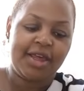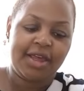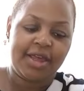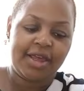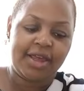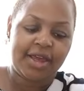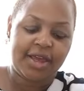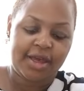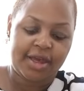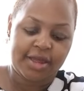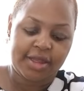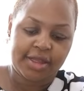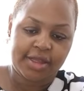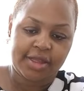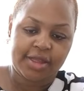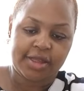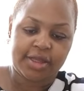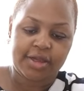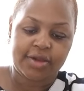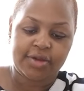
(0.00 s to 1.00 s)
yeah,
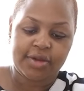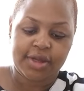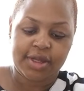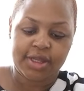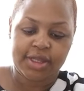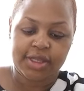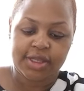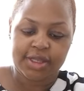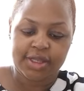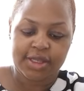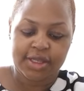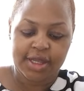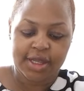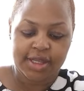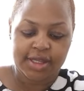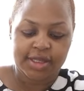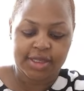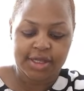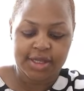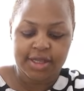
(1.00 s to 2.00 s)
as long as
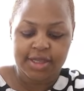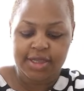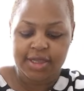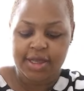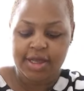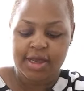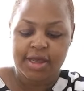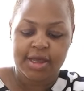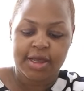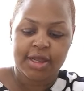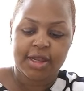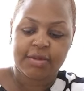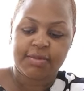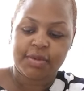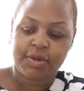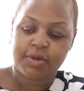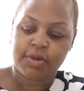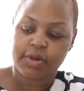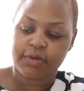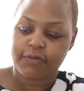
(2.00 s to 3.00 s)
they're still there, I'll be
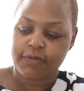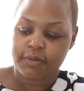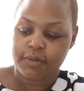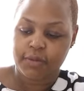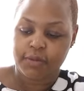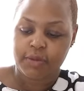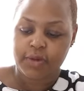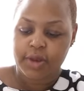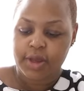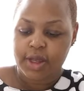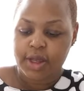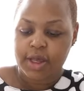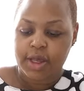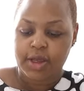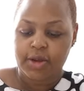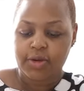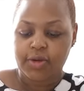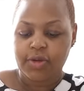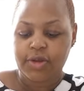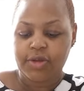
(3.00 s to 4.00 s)
going for more. I
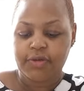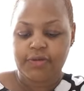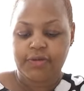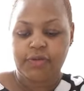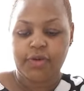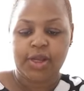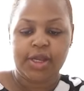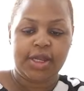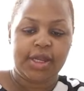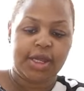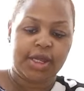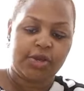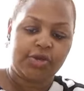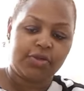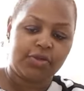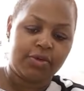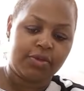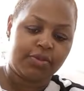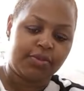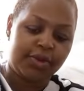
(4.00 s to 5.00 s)
don't know if one I
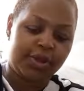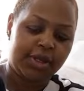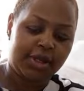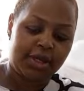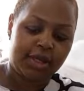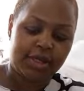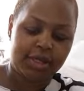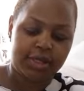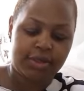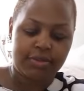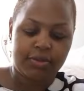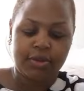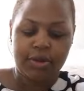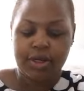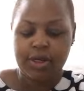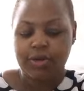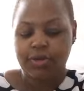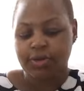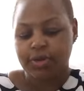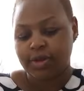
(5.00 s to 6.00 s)
took bigger and
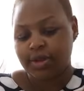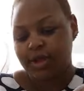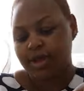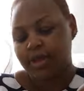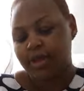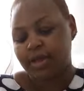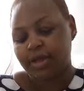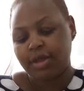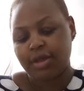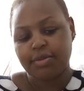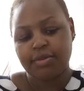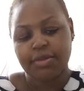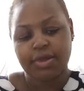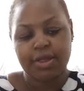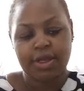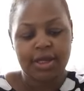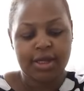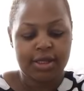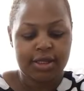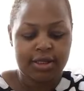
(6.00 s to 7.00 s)
smaller or they're the same
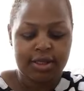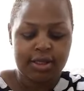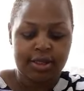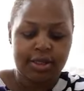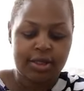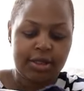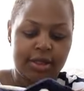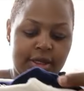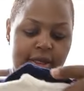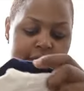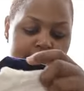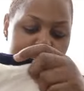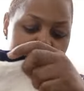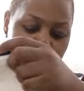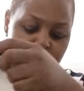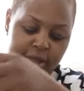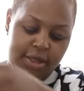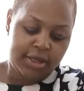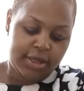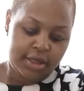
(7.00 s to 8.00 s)
size.
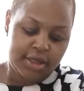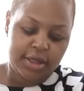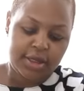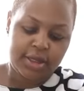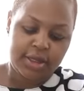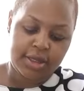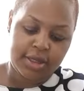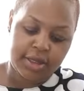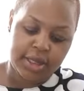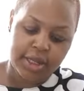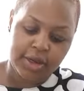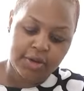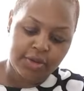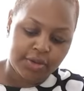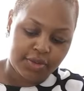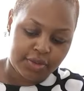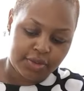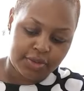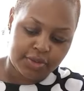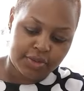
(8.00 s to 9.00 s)
I don't
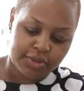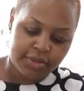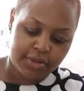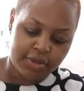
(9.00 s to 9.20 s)
know.